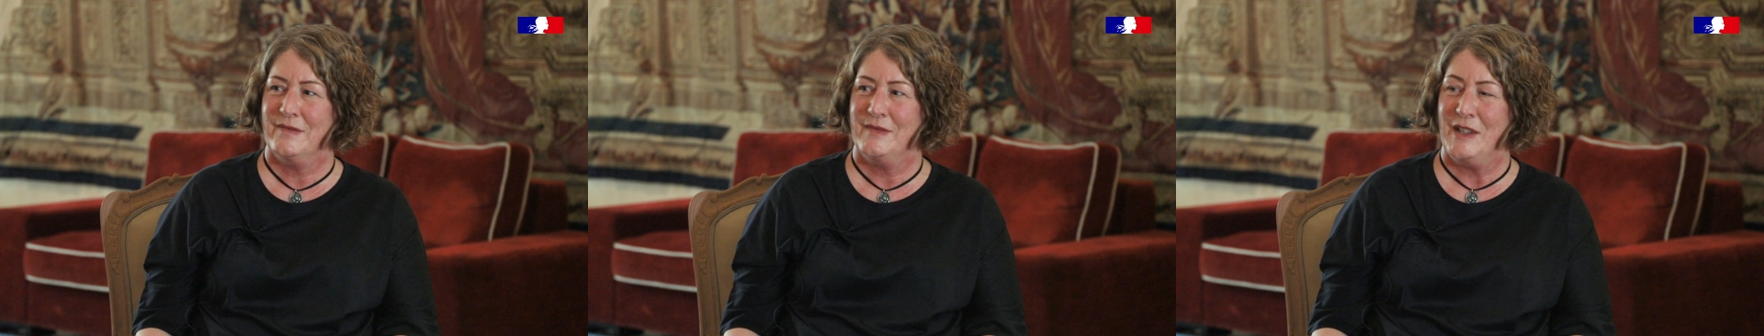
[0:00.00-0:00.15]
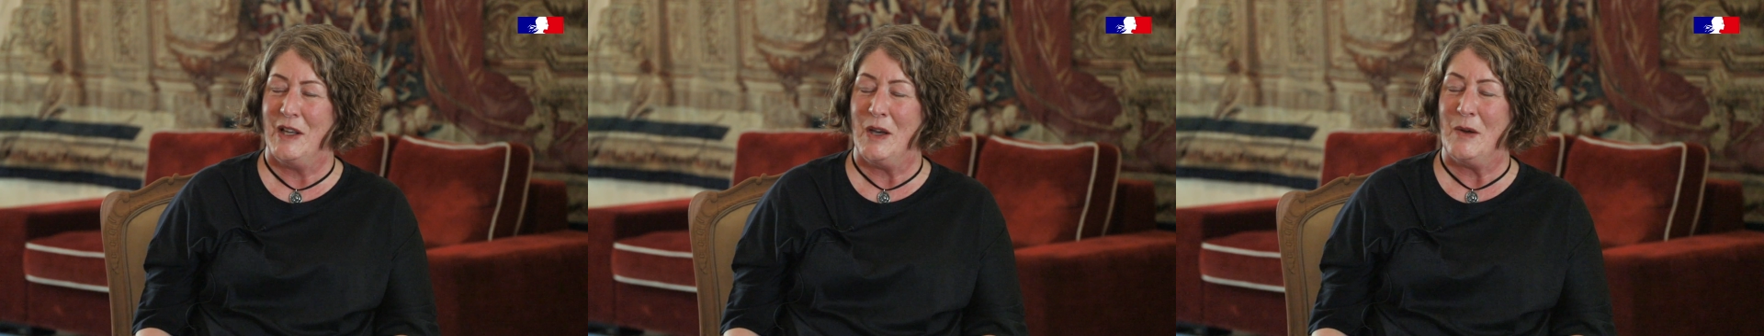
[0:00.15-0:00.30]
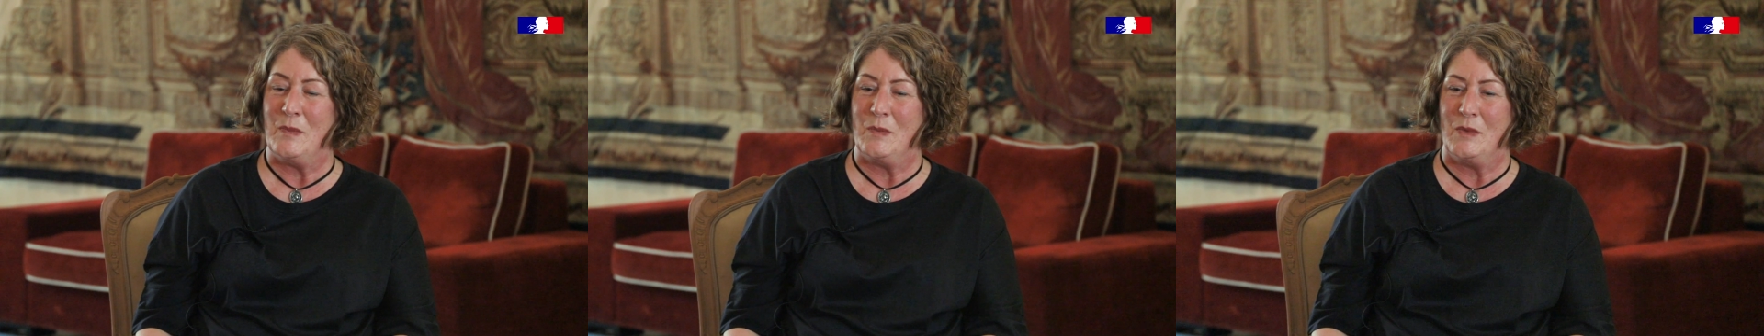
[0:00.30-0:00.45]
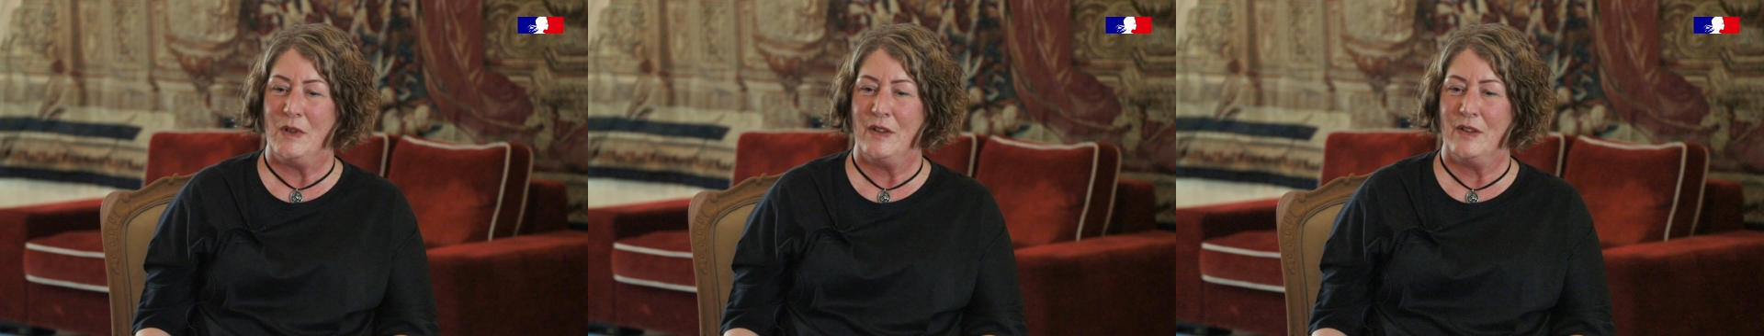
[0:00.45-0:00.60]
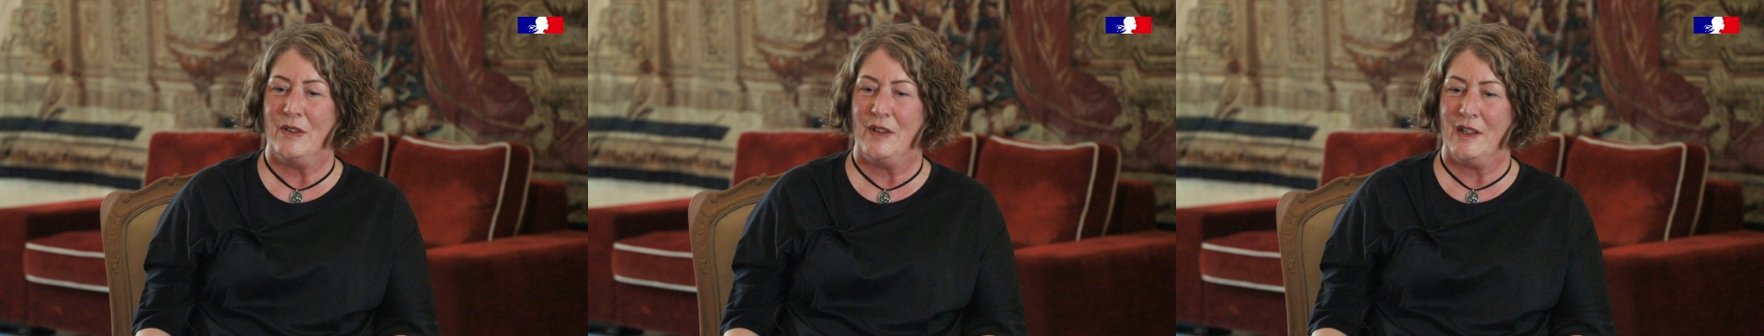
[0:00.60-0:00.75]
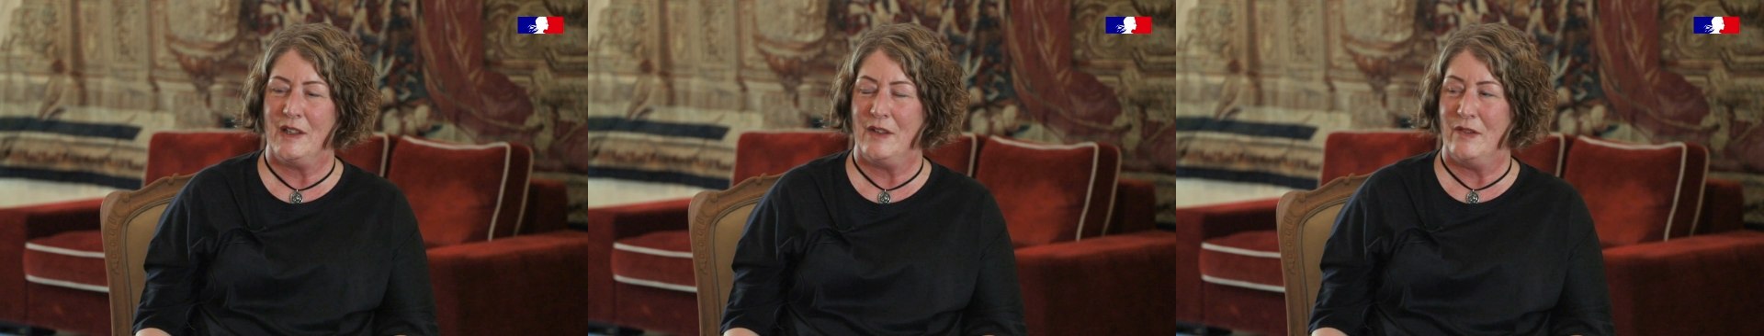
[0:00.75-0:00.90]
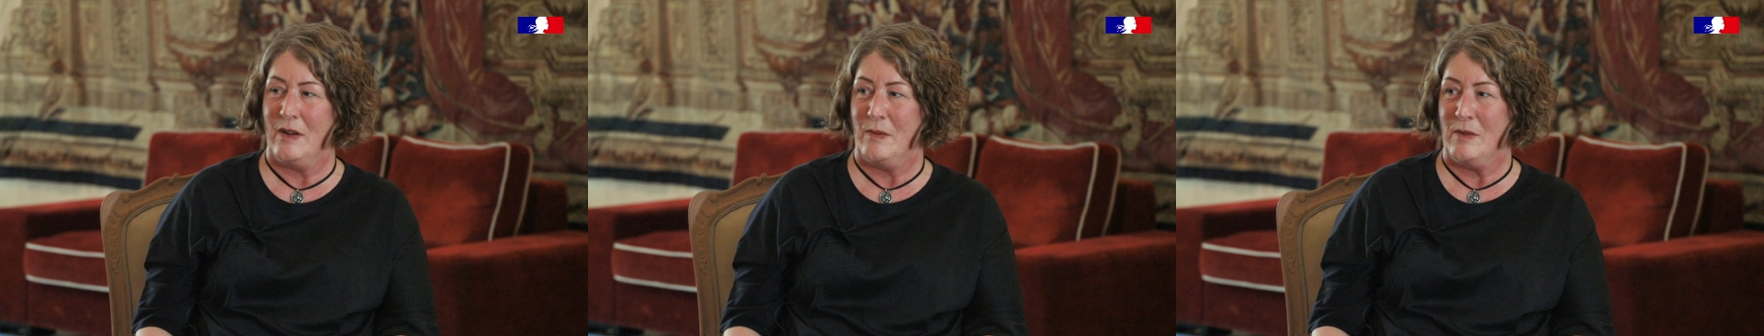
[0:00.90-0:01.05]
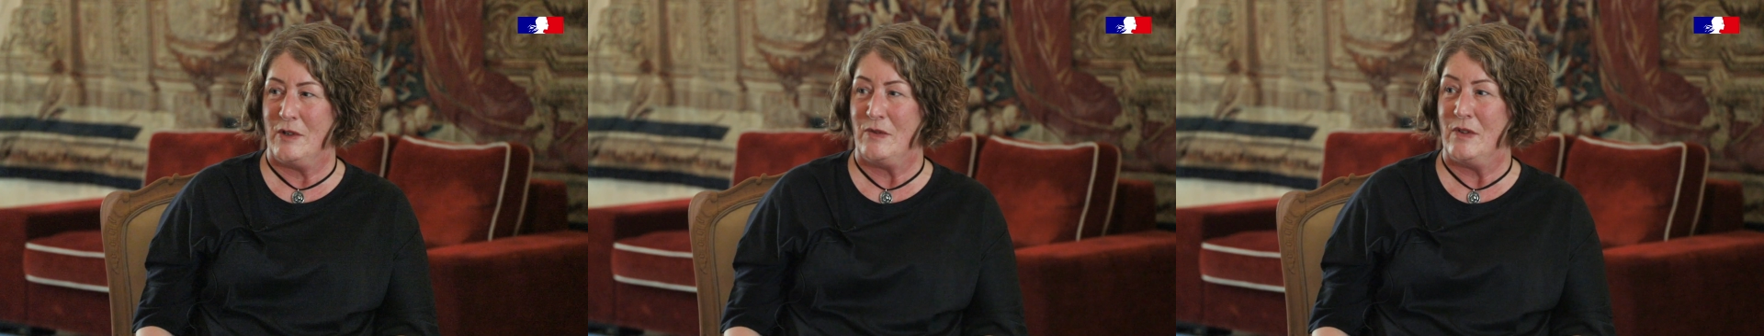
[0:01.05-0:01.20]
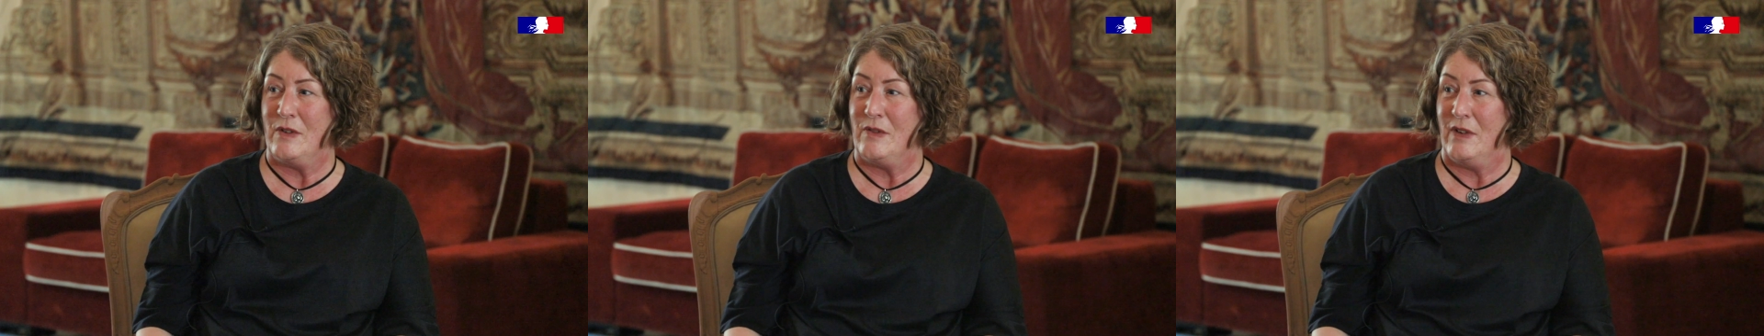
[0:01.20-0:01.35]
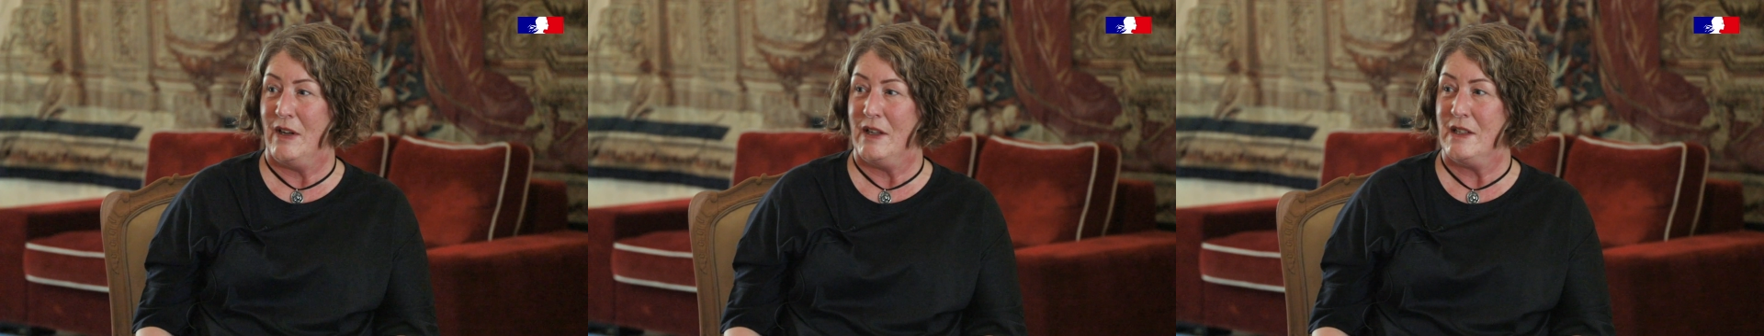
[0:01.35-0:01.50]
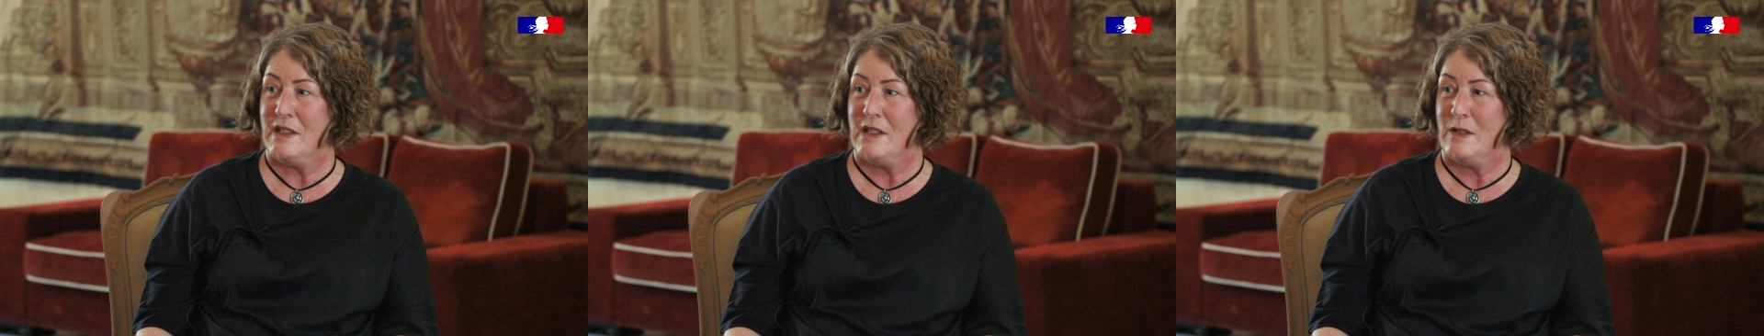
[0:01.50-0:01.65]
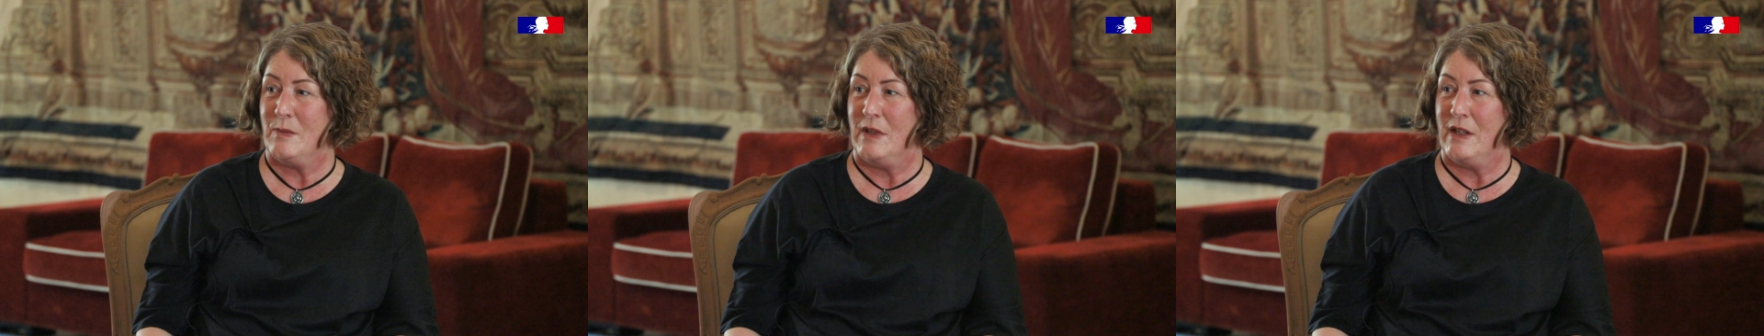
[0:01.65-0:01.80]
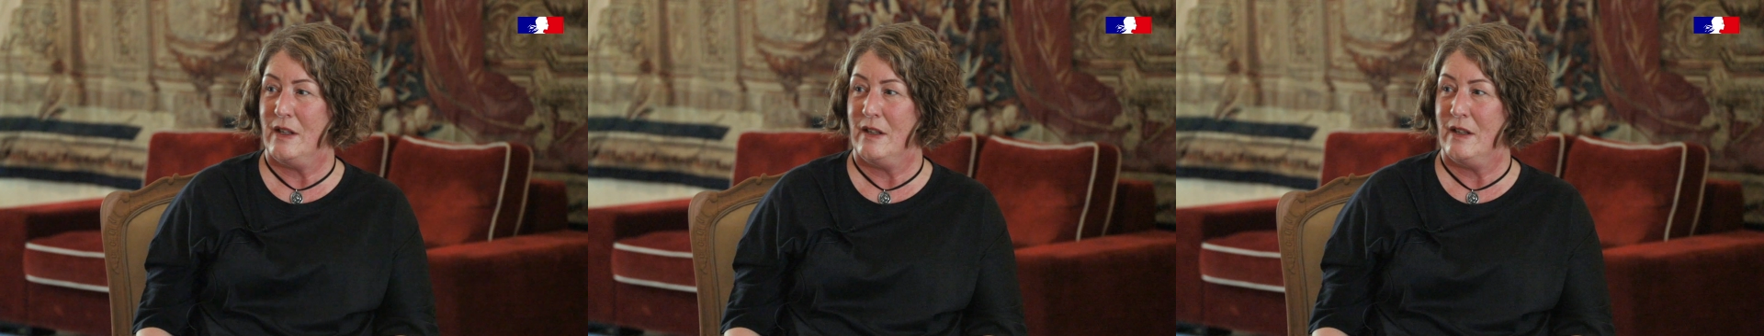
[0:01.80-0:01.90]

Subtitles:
Yeah, well, thank you very much for inviting me,